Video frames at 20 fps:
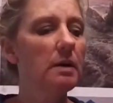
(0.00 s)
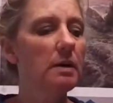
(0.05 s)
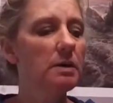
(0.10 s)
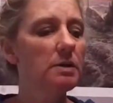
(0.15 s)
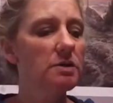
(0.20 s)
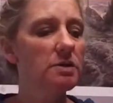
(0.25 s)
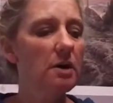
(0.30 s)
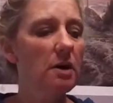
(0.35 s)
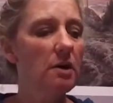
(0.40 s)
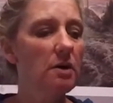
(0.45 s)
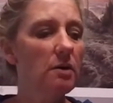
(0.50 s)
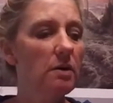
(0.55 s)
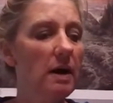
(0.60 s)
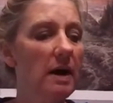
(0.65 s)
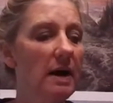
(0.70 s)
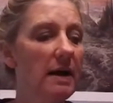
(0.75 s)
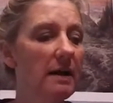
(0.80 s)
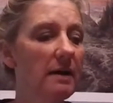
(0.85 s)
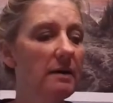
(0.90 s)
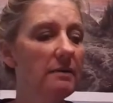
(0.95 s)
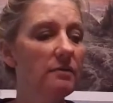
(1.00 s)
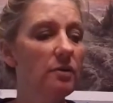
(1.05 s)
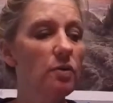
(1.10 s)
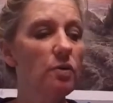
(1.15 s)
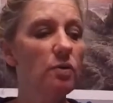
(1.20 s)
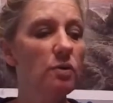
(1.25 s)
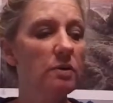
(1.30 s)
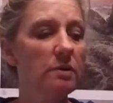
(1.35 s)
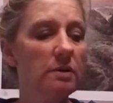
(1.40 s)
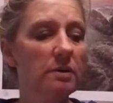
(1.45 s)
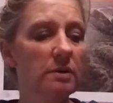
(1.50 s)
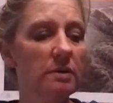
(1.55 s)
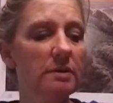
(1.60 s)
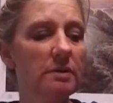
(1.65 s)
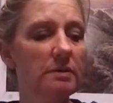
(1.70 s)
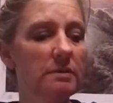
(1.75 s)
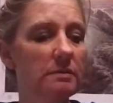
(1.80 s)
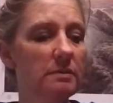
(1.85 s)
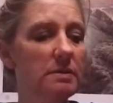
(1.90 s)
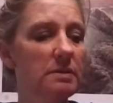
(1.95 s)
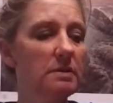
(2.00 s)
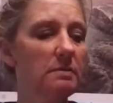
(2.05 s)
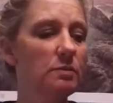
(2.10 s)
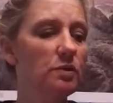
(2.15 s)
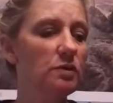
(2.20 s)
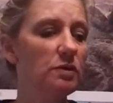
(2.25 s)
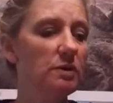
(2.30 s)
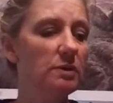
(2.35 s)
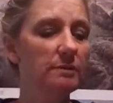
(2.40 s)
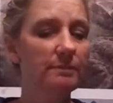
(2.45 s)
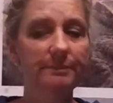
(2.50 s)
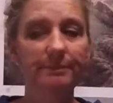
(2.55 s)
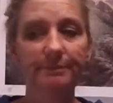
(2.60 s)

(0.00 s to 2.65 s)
So I have ordered some more.